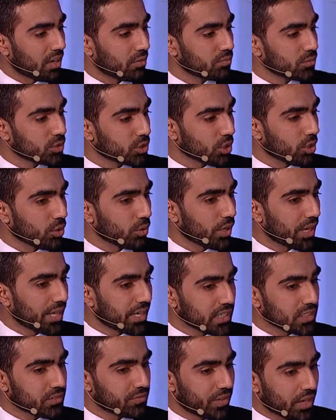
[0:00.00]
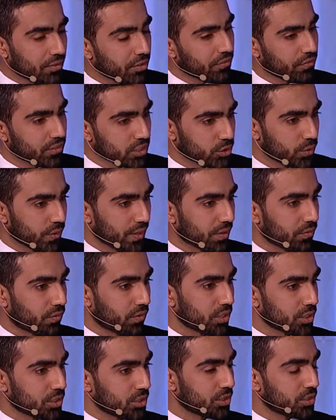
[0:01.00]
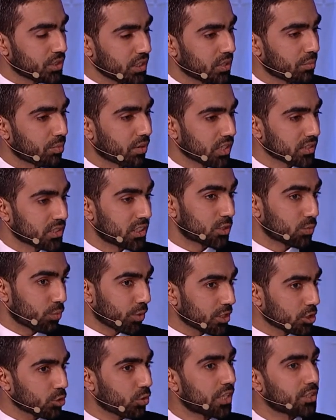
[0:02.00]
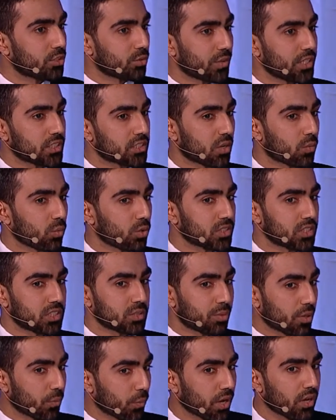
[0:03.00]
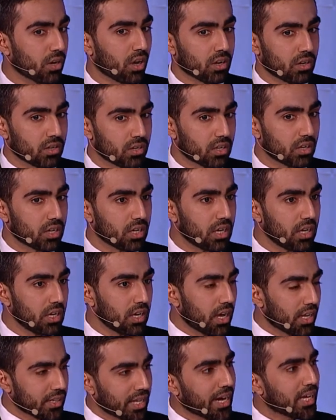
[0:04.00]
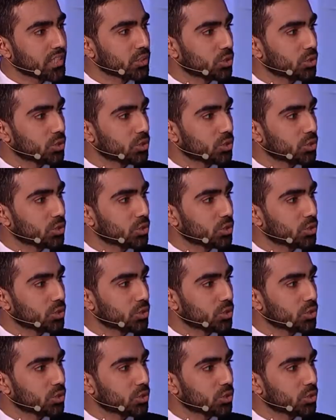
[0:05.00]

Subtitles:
So it is very frustrating for us to see the process. We're trying to raise our voices, but we are not heard. And that has